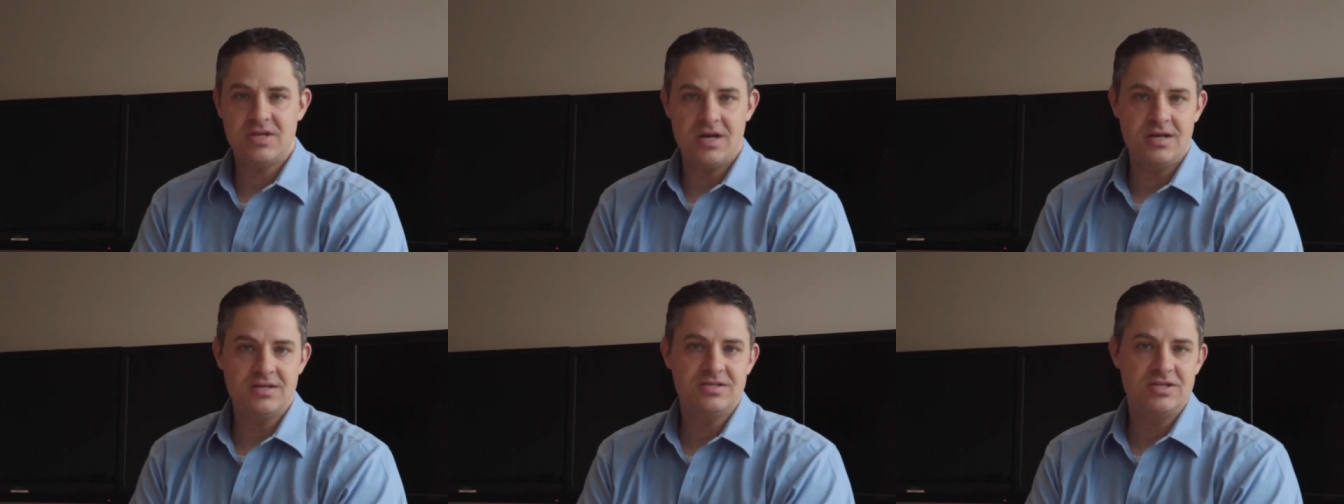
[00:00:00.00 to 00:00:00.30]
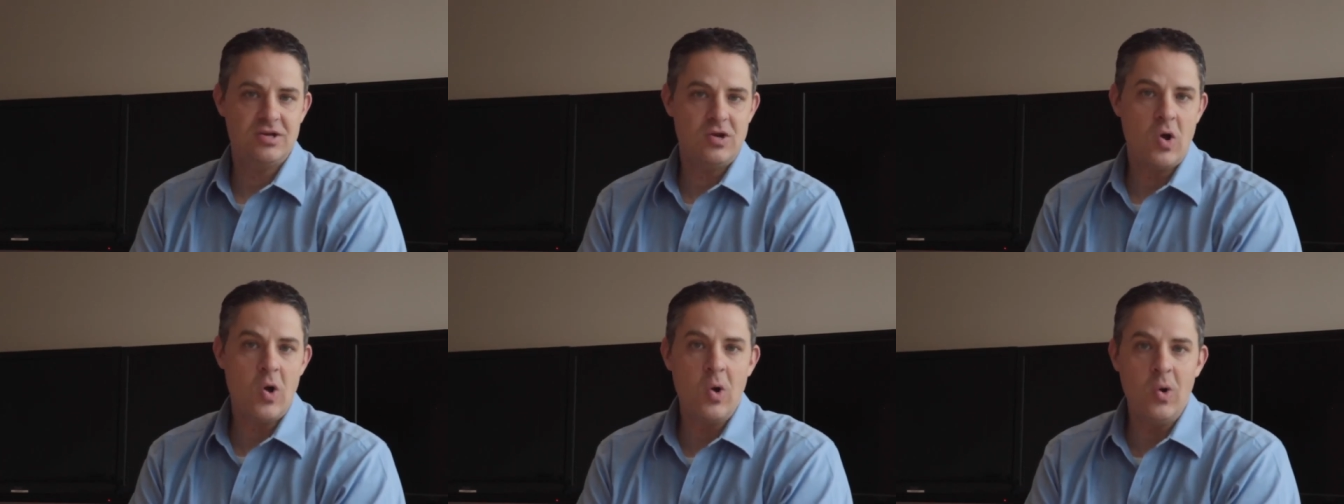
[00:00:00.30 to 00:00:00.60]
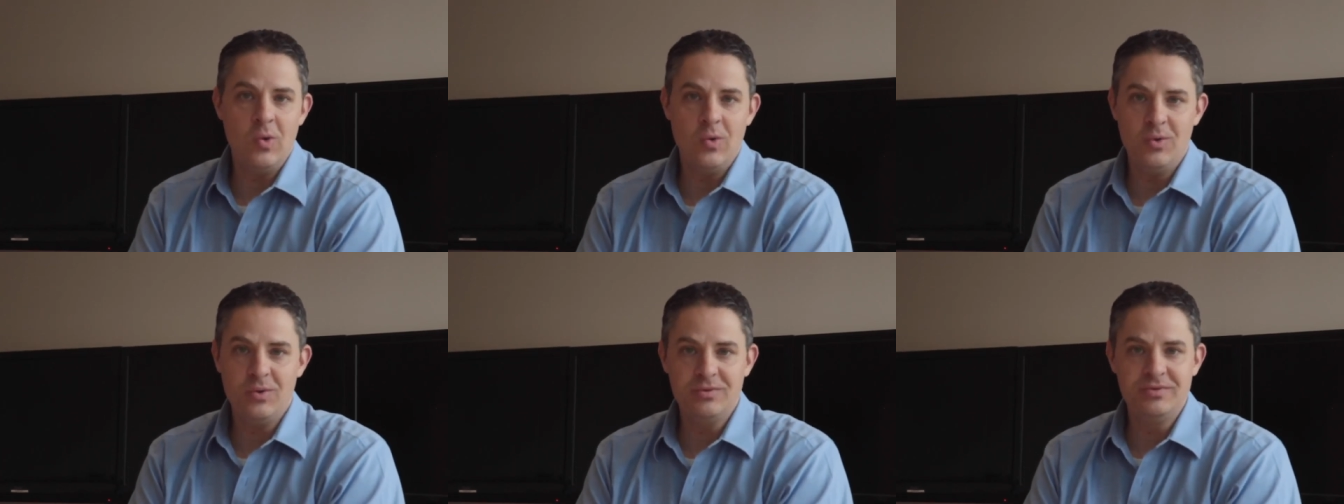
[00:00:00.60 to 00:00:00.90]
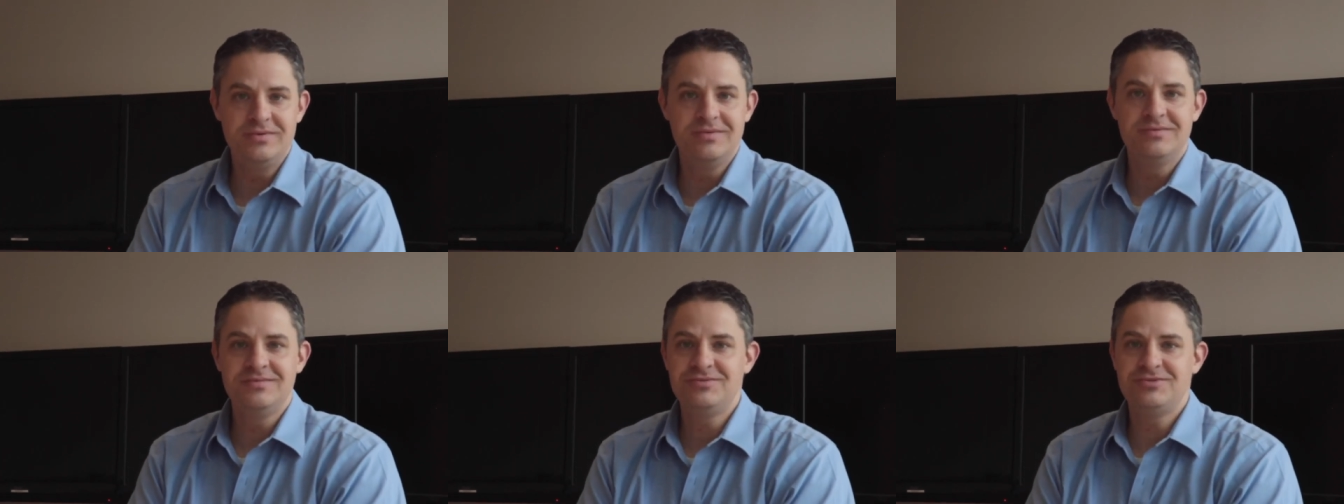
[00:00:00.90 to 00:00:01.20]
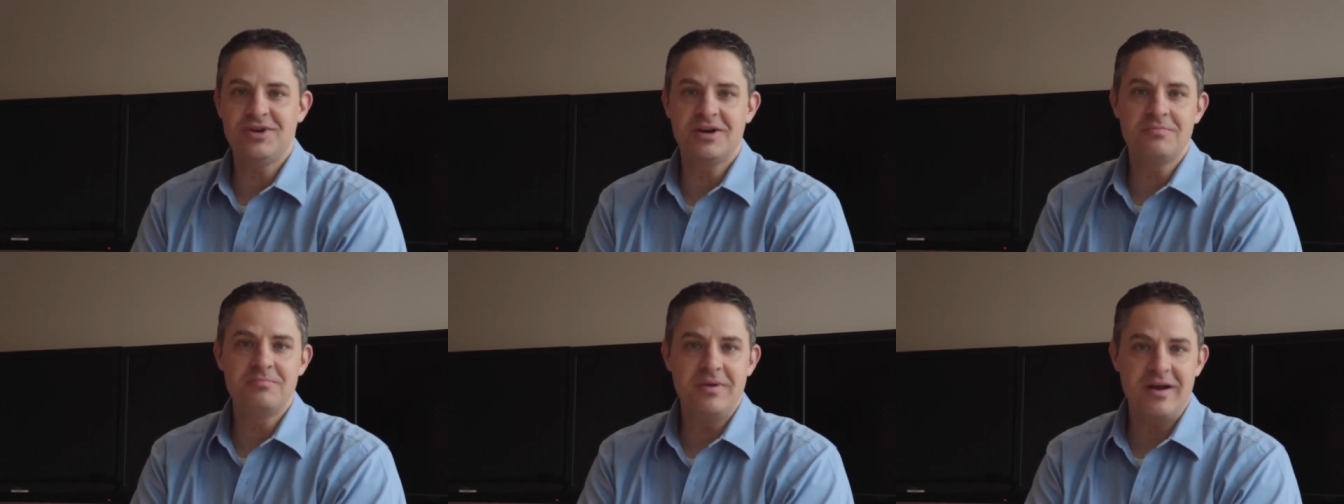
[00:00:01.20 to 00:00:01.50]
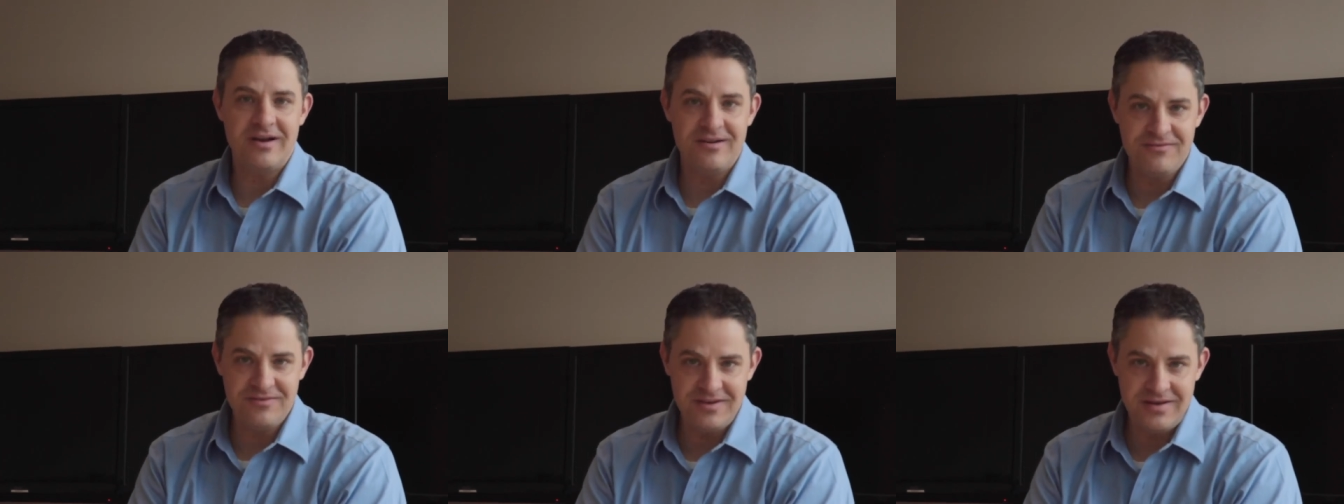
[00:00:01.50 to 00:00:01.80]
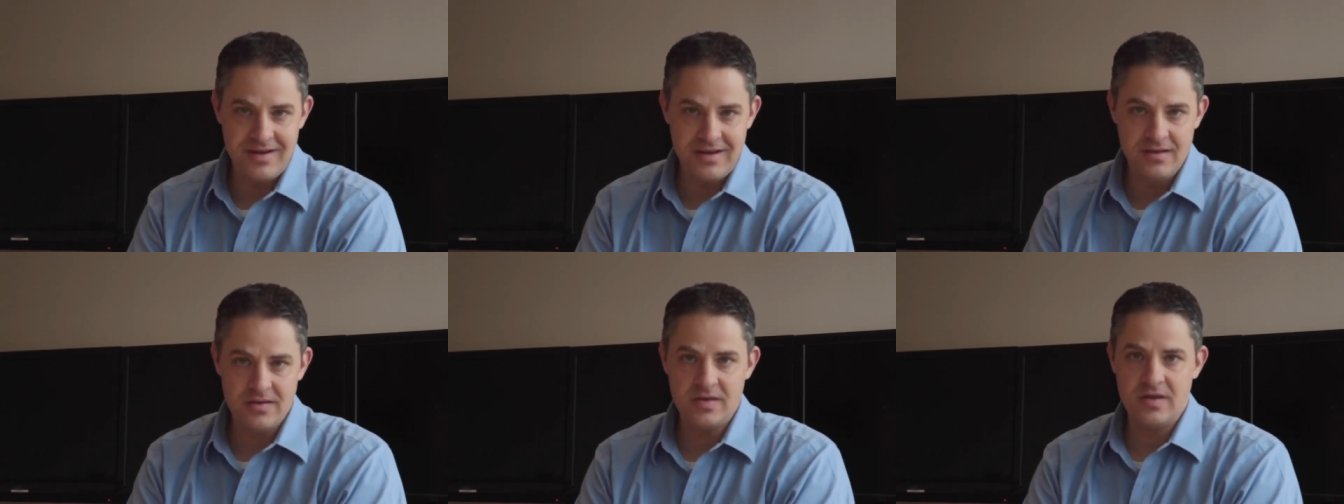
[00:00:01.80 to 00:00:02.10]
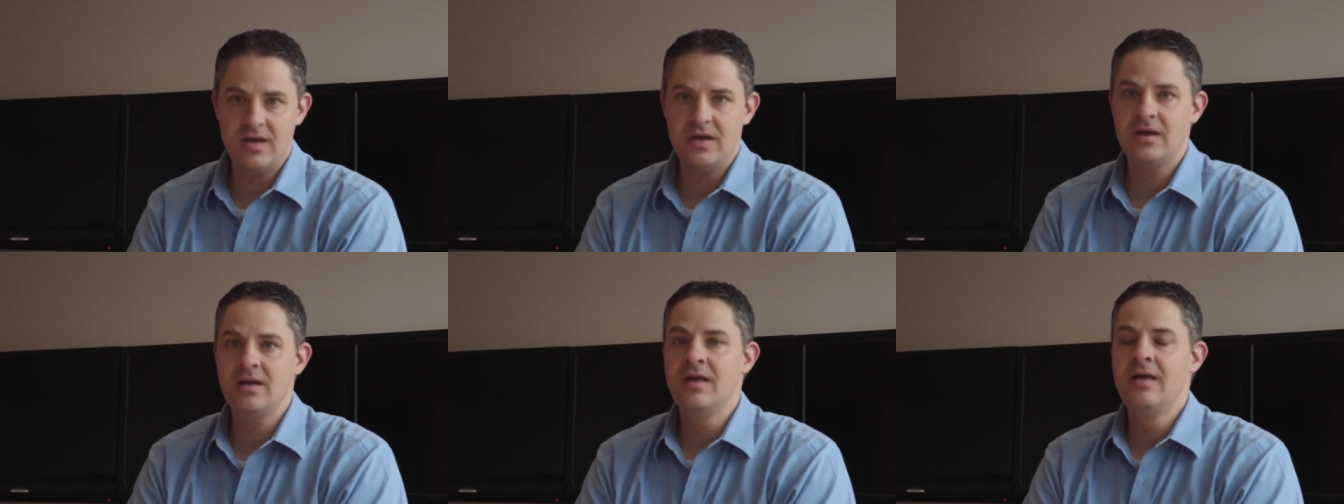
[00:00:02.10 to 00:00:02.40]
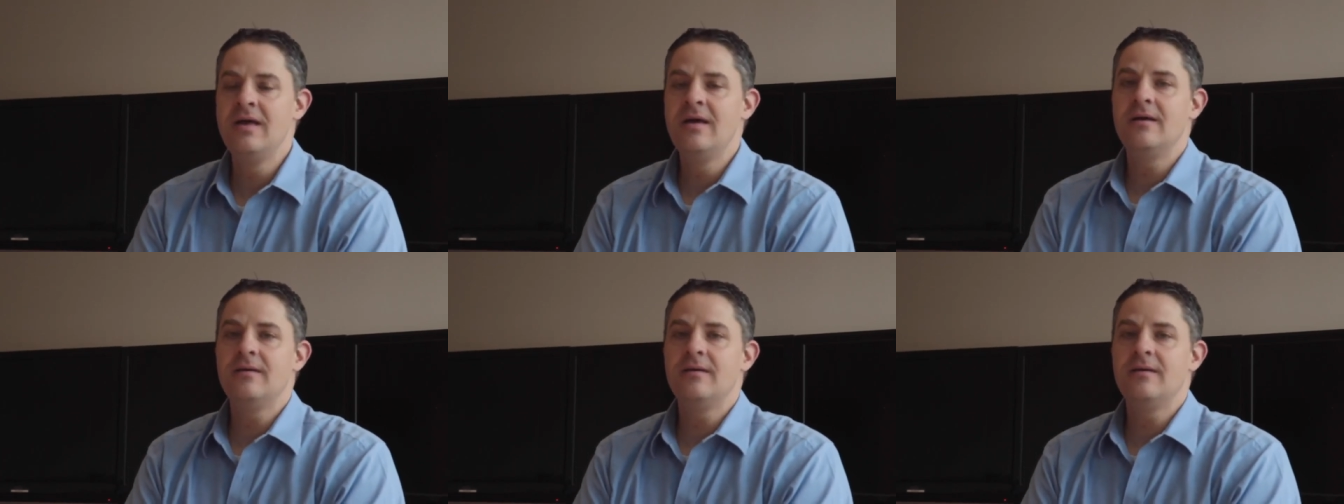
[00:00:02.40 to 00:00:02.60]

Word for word: touch and hold drug paraphernalia,